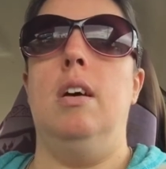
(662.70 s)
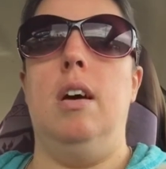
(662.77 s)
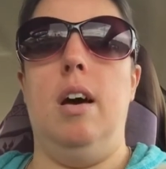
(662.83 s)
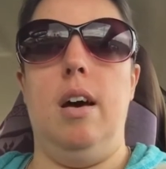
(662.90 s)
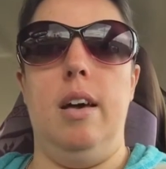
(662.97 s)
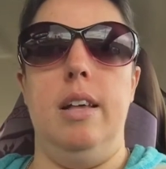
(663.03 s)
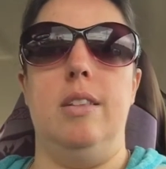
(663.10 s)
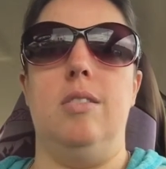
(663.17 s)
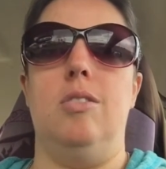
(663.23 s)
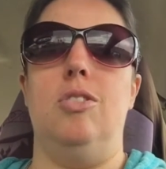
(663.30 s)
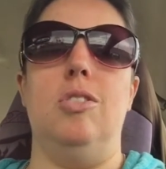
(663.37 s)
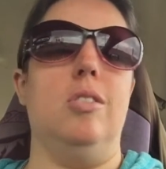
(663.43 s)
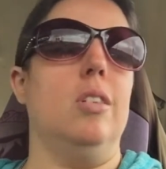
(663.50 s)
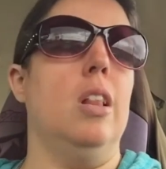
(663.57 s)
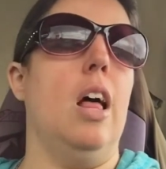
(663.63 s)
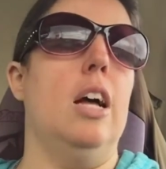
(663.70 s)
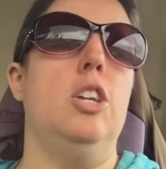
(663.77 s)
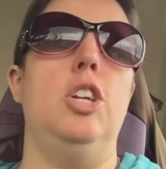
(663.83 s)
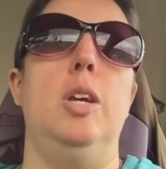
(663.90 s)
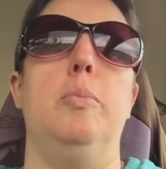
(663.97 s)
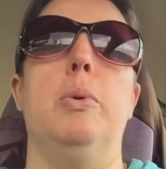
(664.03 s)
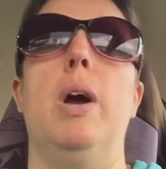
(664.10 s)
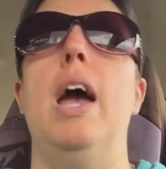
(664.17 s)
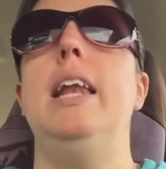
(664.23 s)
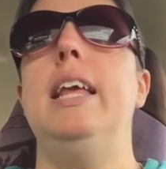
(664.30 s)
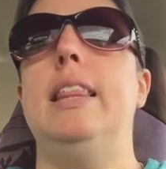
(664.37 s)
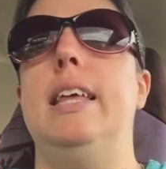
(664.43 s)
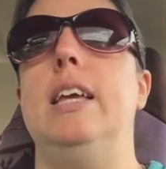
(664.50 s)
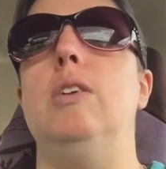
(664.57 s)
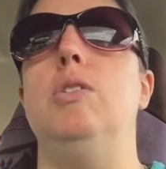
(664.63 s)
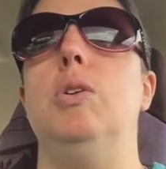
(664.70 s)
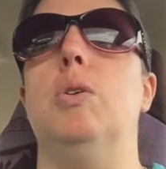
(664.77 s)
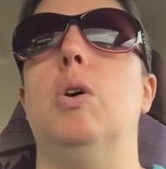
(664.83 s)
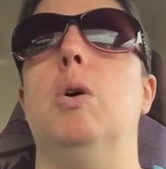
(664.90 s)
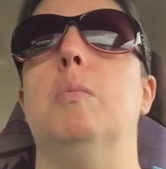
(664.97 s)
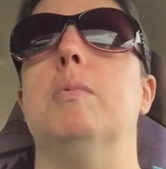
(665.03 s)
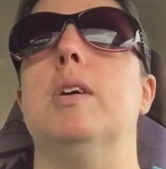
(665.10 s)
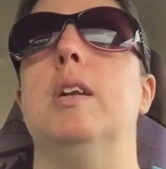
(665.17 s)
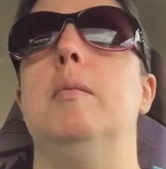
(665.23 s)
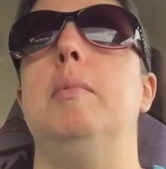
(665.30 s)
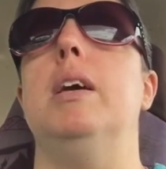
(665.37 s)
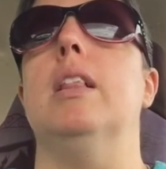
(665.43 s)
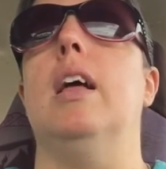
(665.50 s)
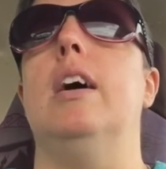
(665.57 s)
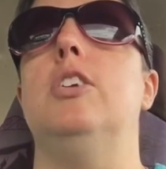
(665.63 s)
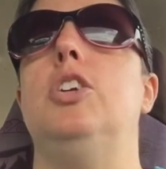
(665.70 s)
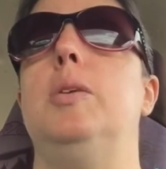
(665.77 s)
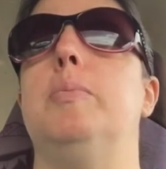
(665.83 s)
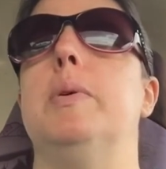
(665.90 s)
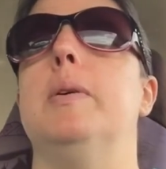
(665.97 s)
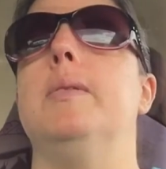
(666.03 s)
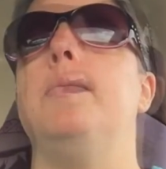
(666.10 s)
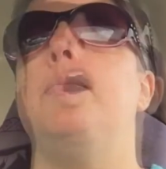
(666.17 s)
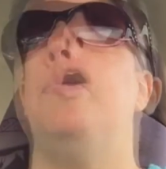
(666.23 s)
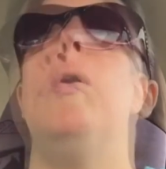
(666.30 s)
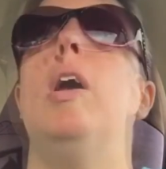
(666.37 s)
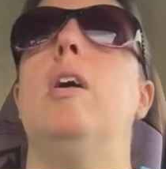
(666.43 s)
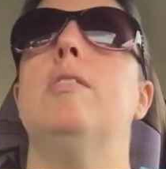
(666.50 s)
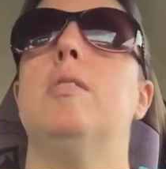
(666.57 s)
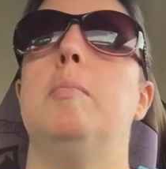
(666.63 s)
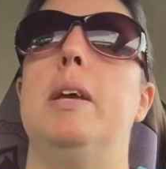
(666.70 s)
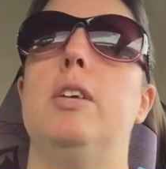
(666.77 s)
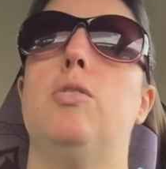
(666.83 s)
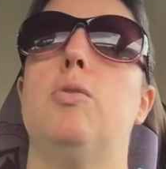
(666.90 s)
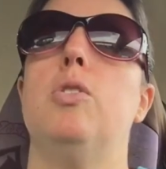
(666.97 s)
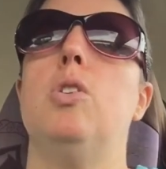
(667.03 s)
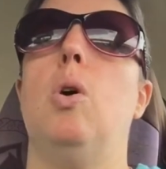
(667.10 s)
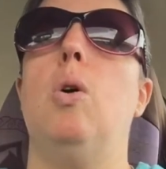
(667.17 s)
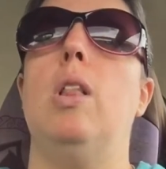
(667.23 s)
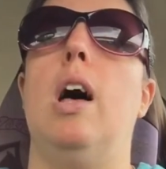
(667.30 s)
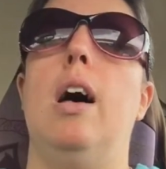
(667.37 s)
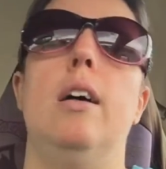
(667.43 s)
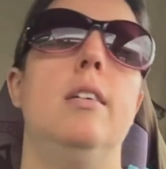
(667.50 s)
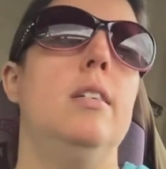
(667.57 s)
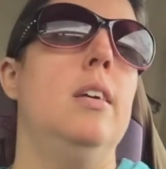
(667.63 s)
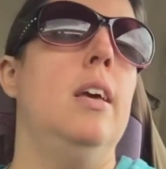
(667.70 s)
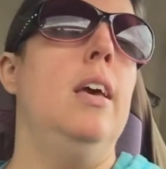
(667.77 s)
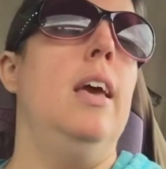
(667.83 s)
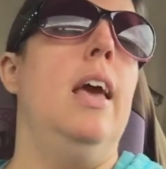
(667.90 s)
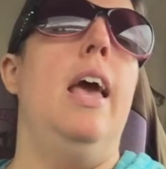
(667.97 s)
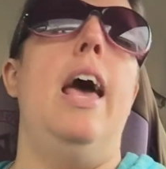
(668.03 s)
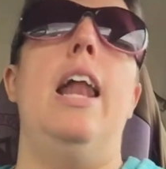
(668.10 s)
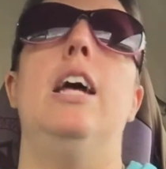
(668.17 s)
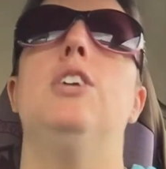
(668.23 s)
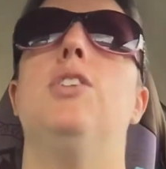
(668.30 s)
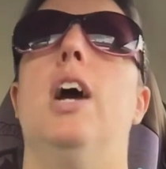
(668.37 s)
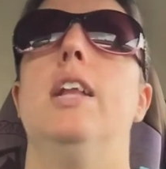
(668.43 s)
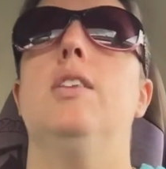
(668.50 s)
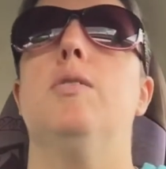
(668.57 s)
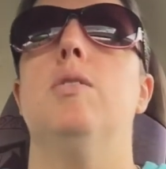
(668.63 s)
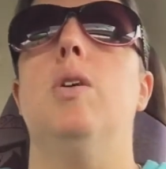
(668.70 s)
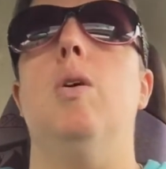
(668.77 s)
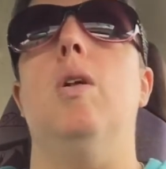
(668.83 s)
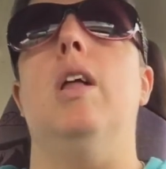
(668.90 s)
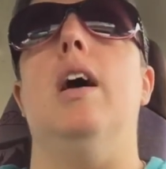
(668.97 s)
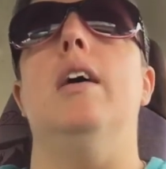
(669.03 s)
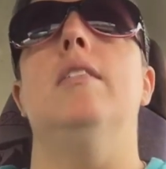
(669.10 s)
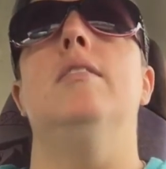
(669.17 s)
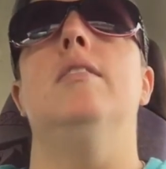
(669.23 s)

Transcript: It's just a lot cheaper. Anything you do at home is going to be a lot cheaper. Oh, he also makes granola, and I tried the granola,